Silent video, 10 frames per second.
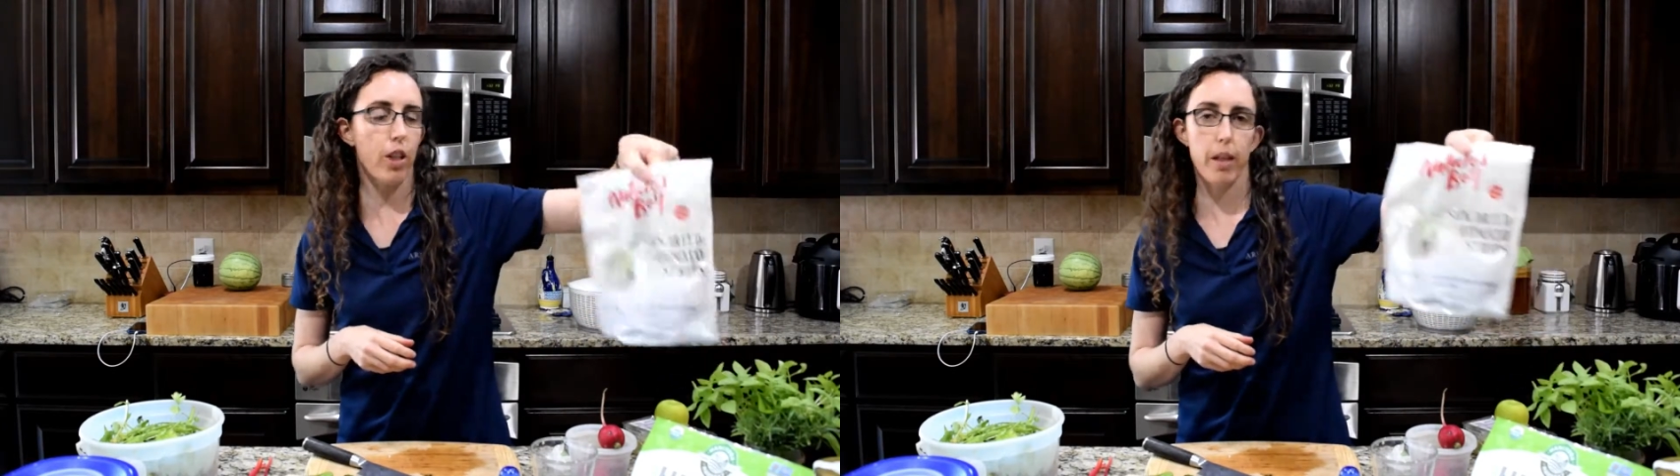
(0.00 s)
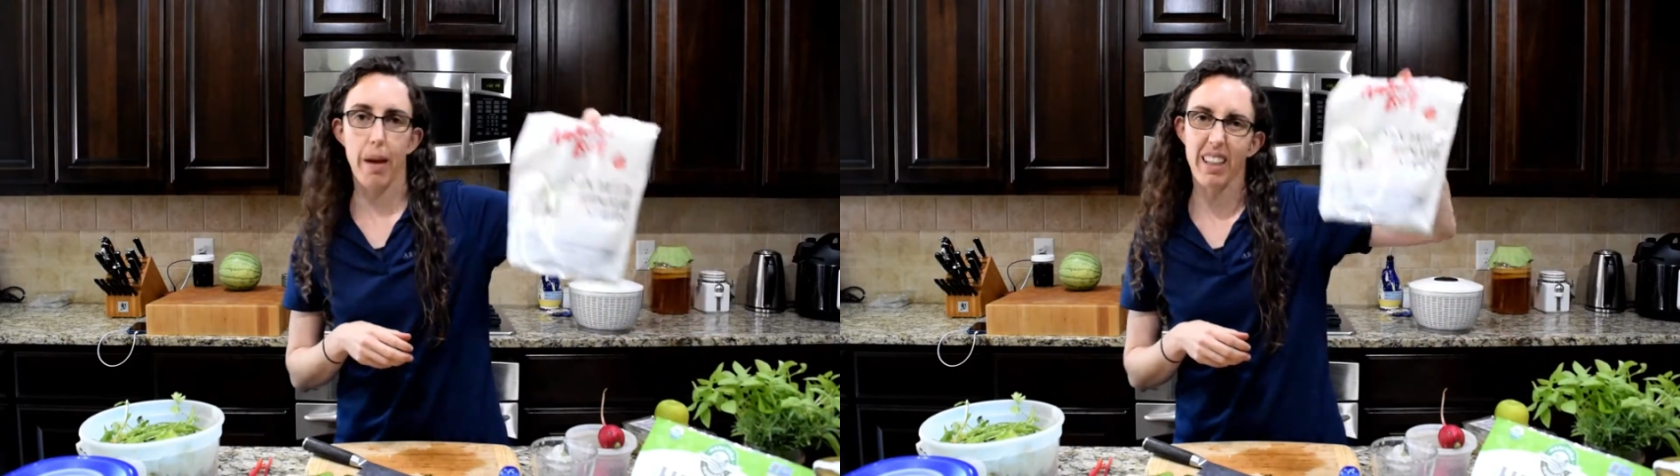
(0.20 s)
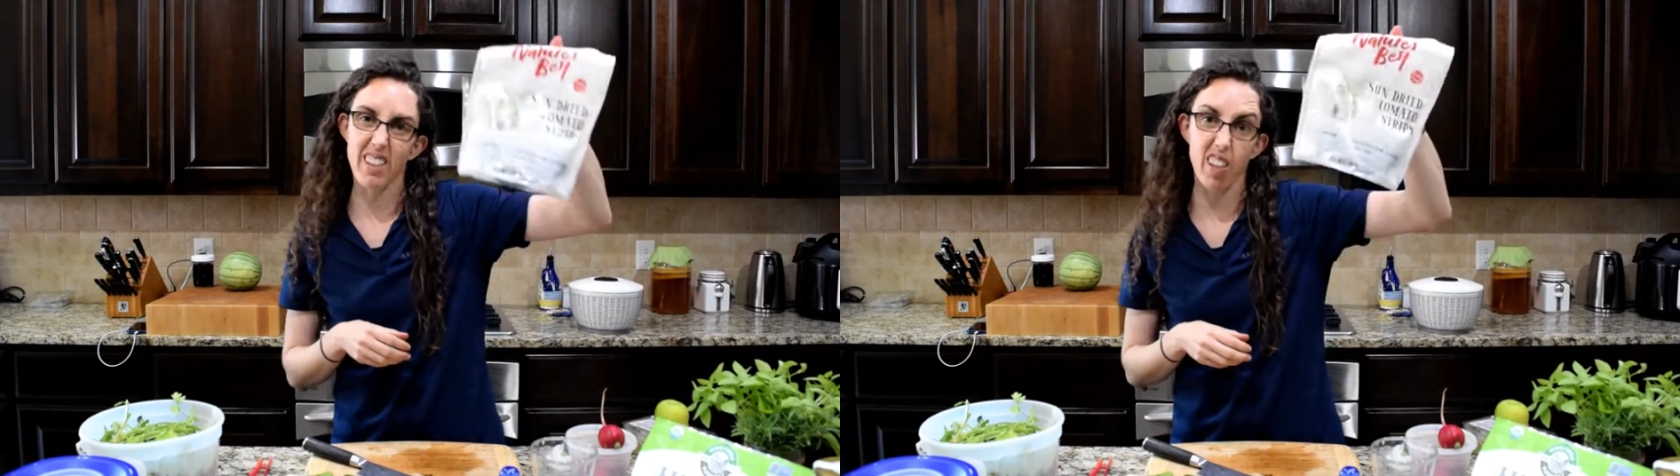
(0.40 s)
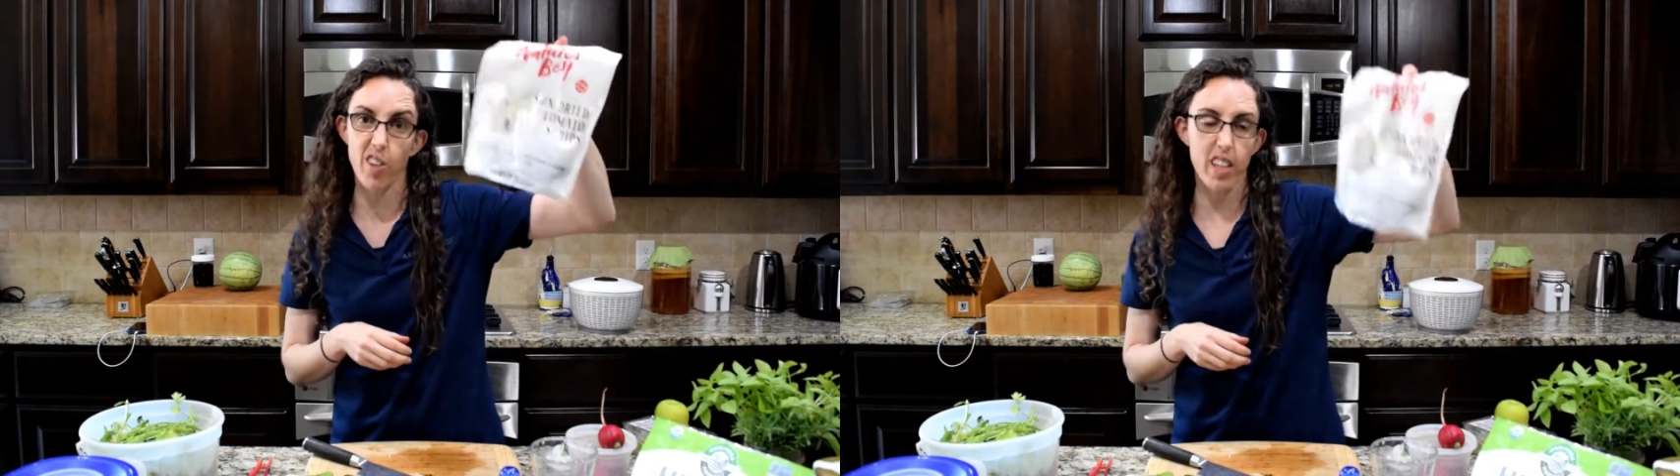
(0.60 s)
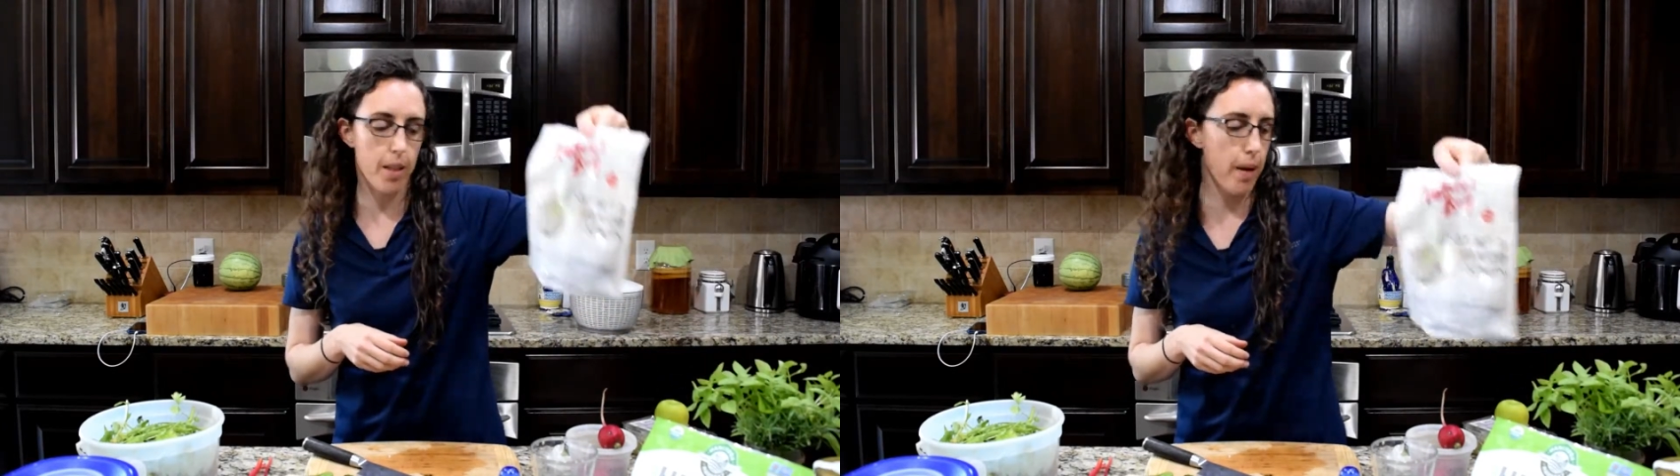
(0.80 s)
like a bag of
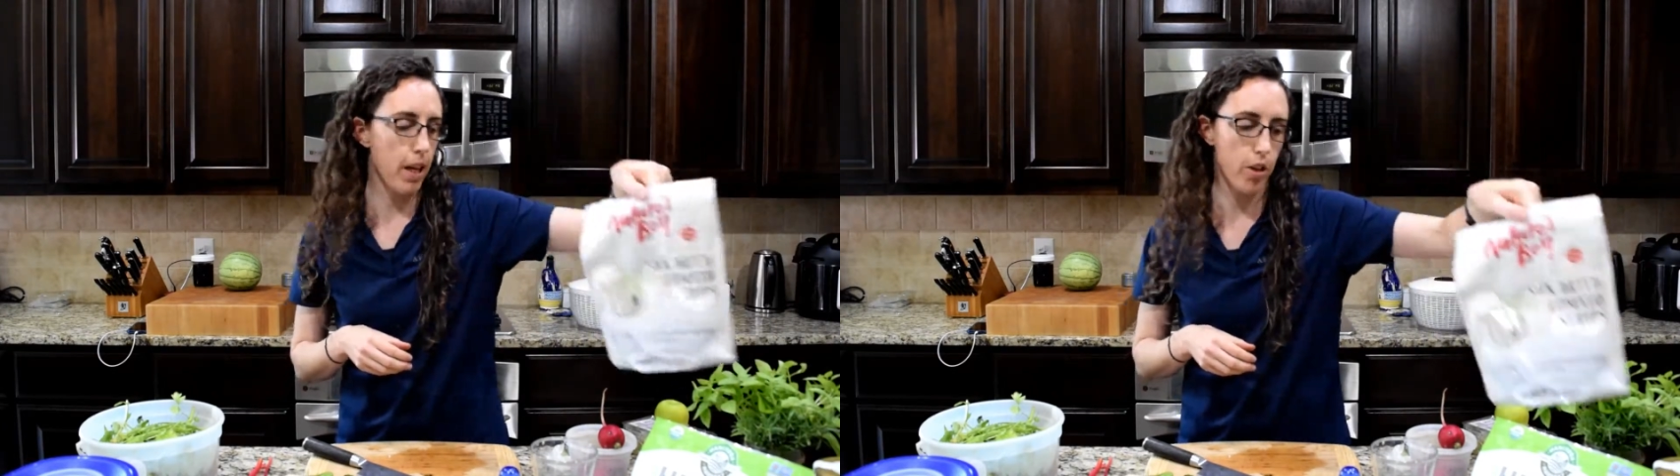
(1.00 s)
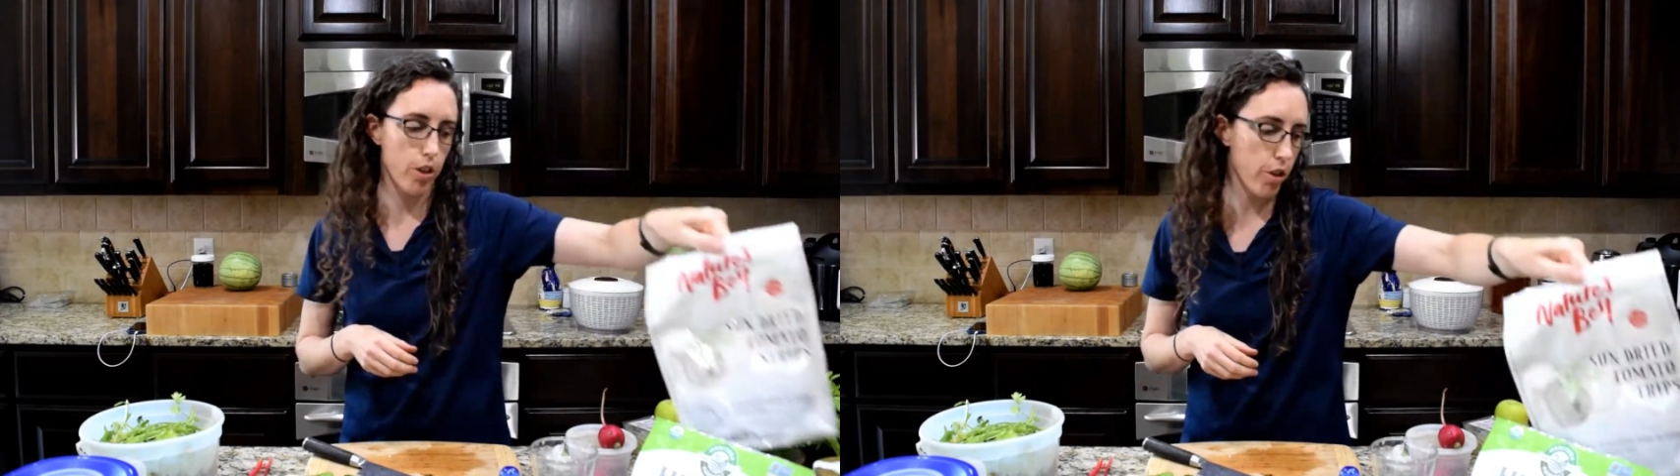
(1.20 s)
sun-dried tomatoes.